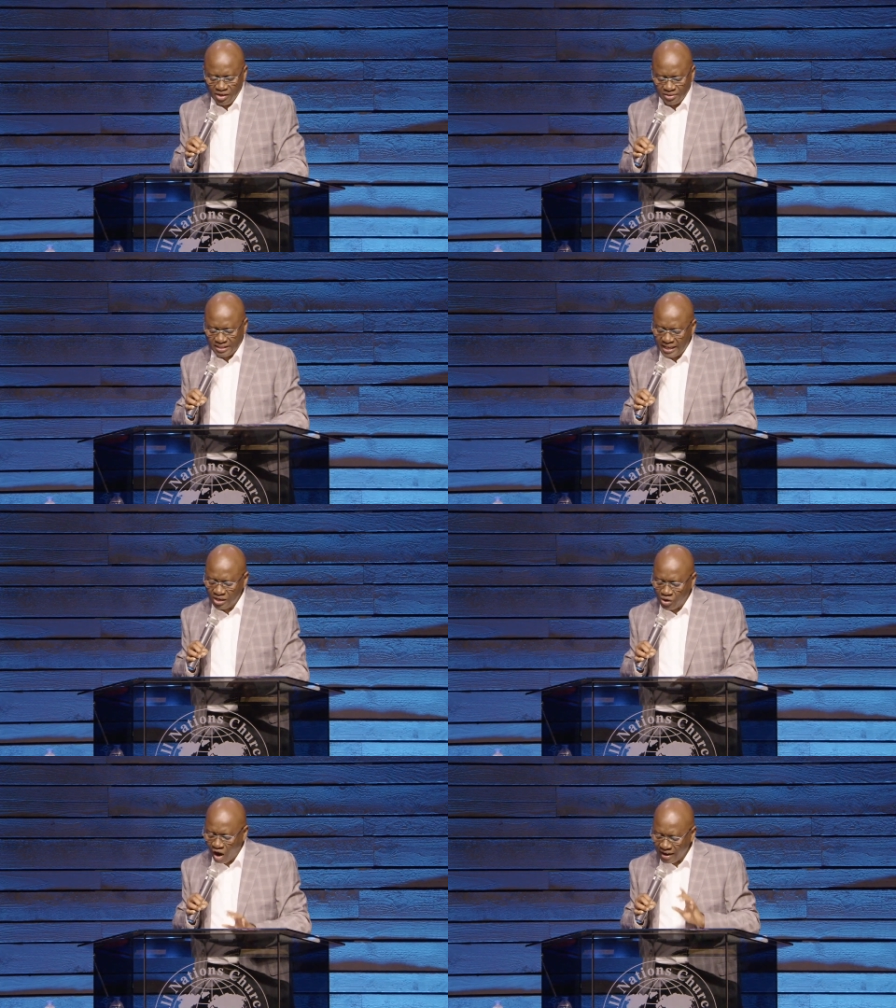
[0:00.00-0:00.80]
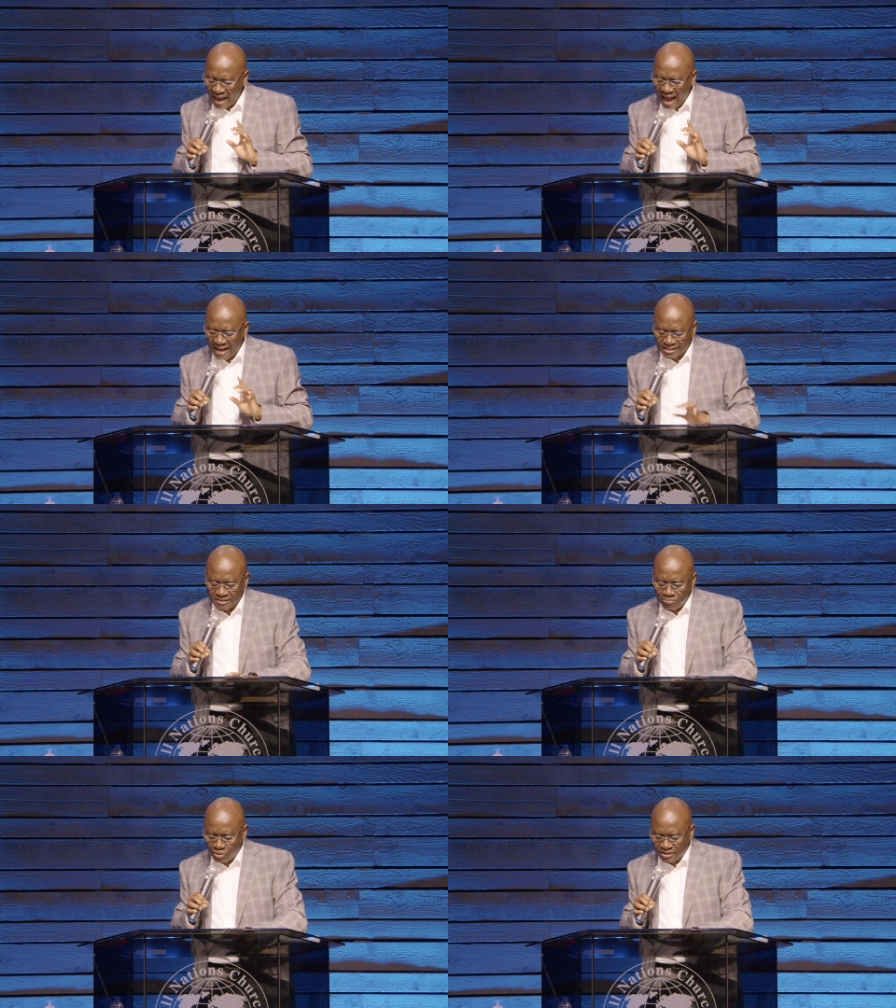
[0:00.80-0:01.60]
you see, God
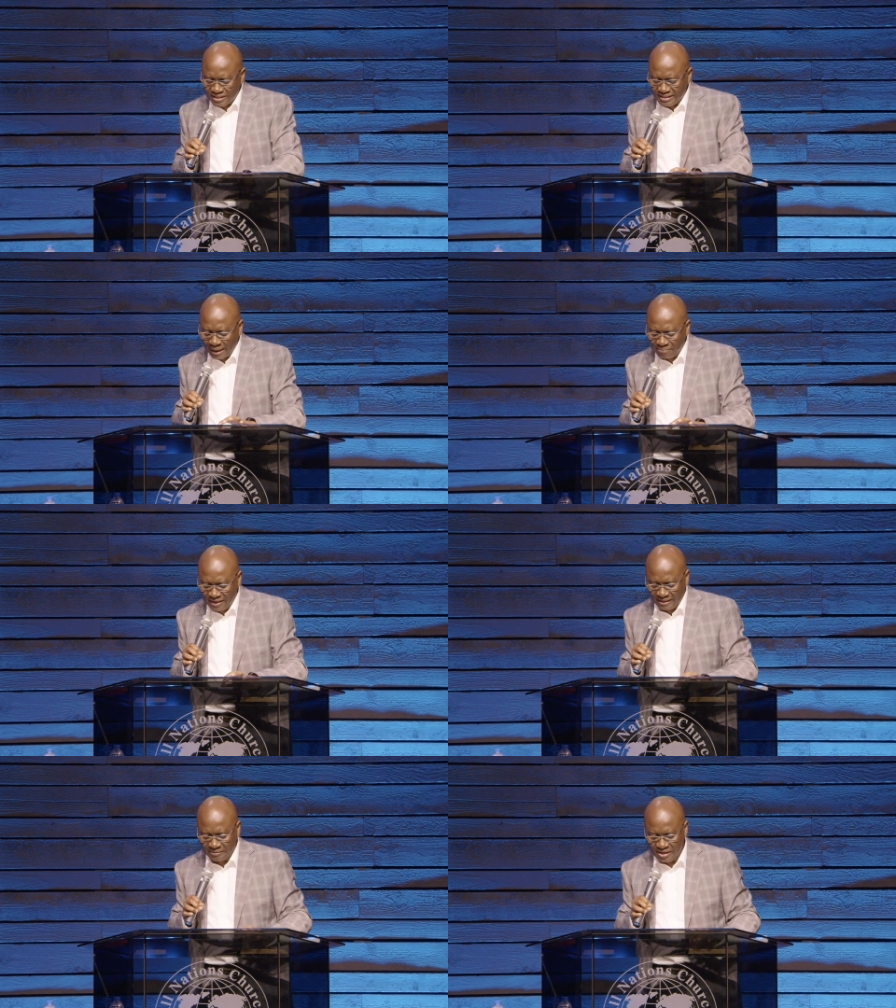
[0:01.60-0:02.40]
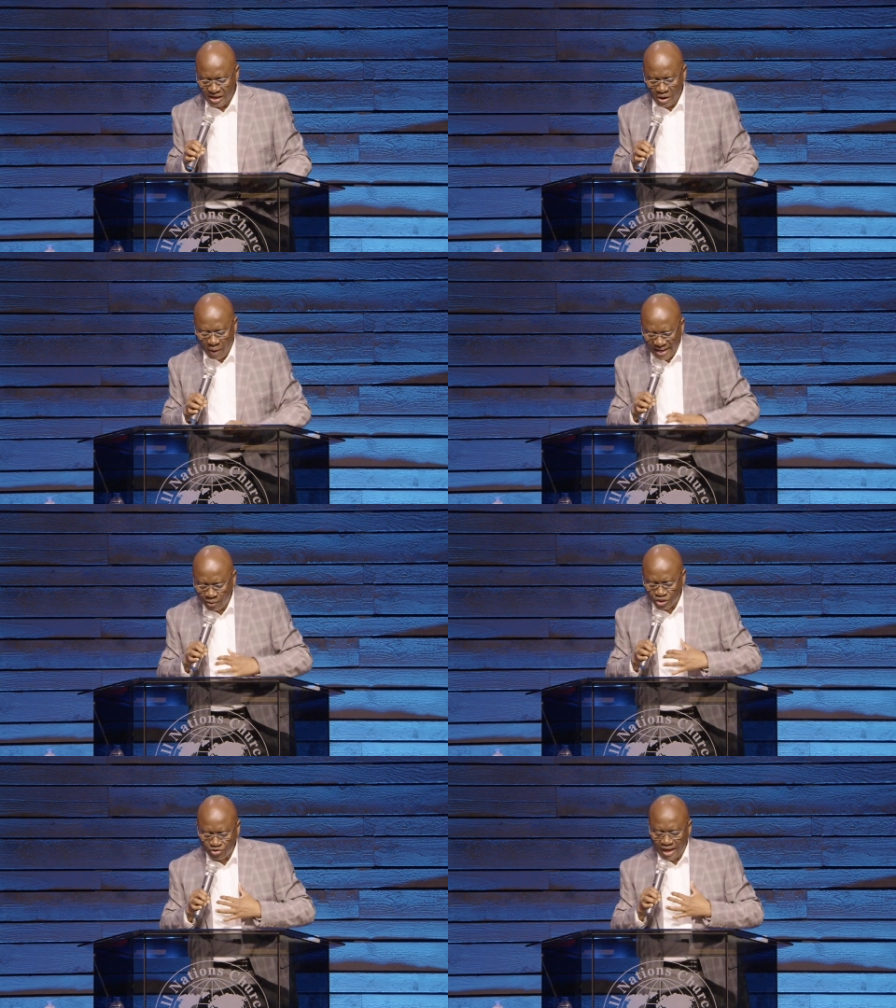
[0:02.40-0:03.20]
asked Moses something when he
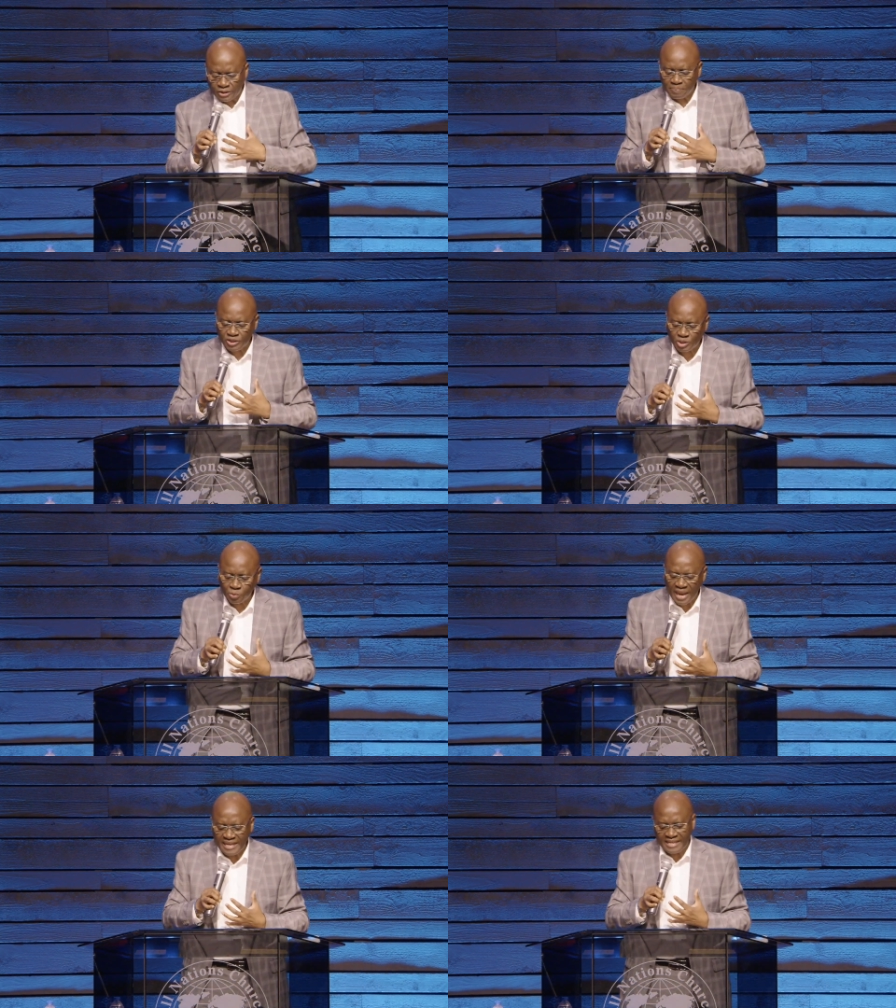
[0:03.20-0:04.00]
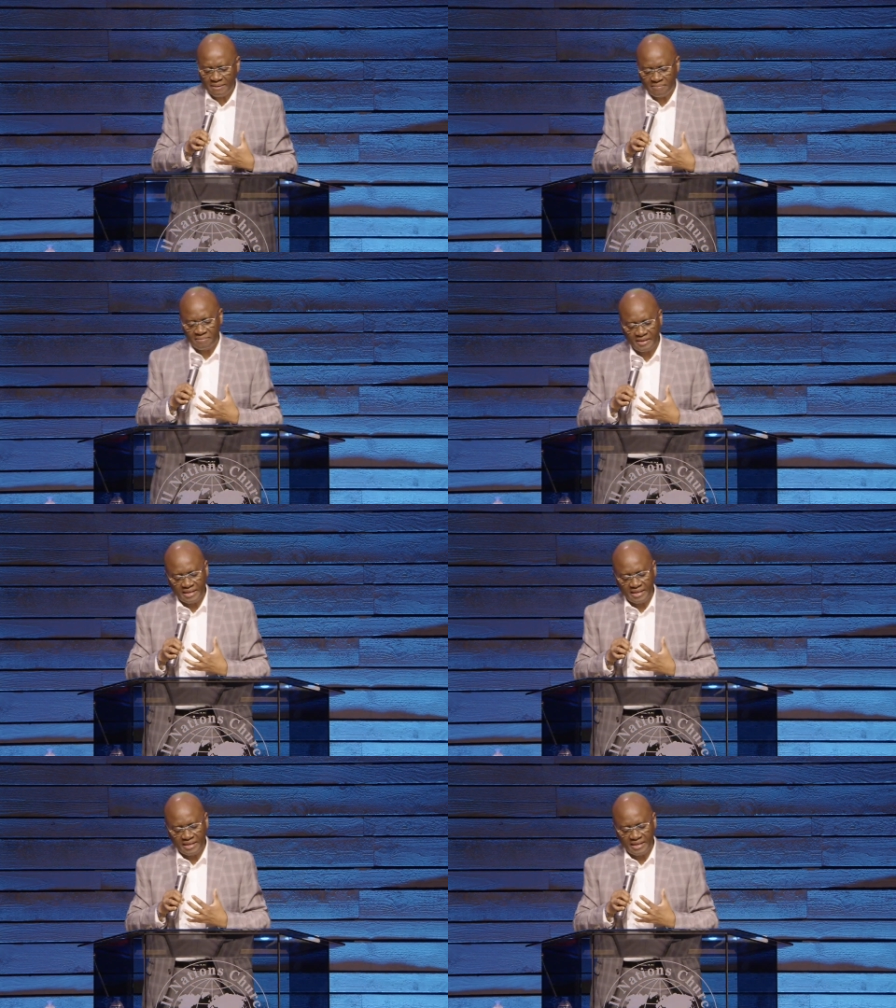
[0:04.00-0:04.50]
was trying to persuade him,